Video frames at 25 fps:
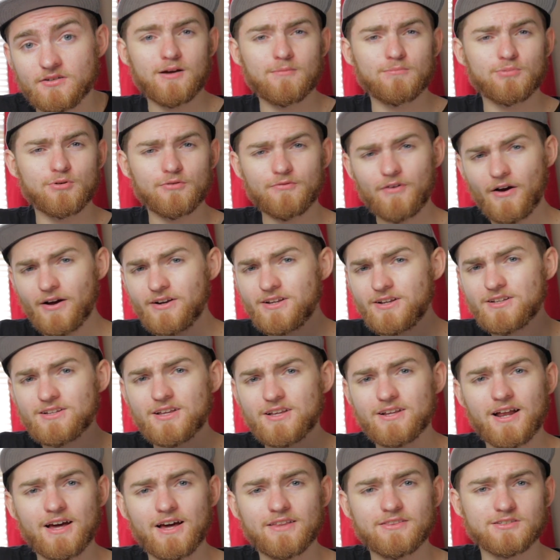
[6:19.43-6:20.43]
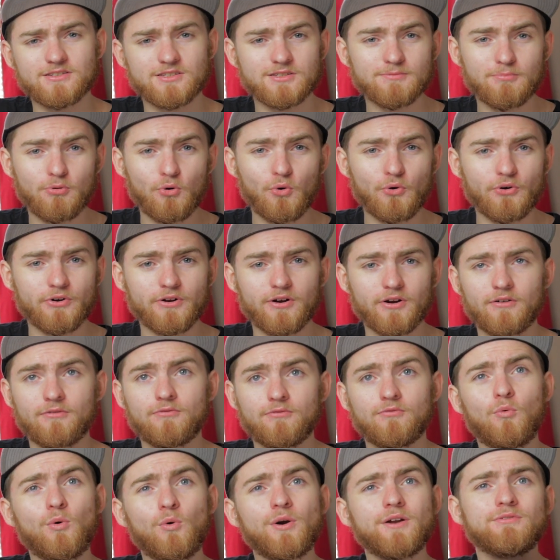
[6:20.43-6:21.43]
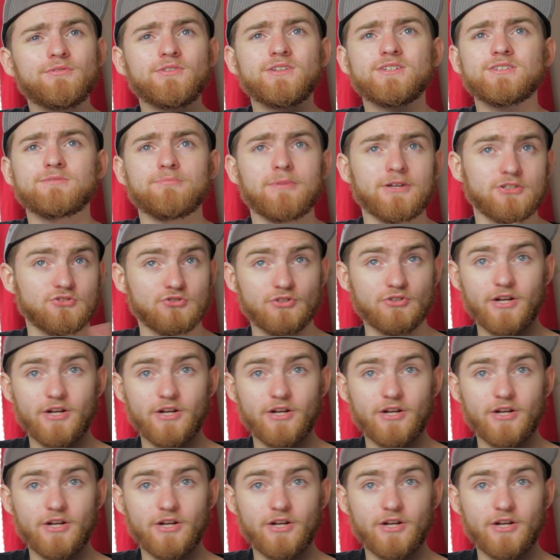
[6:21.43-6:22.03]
provided it had the support of one of these major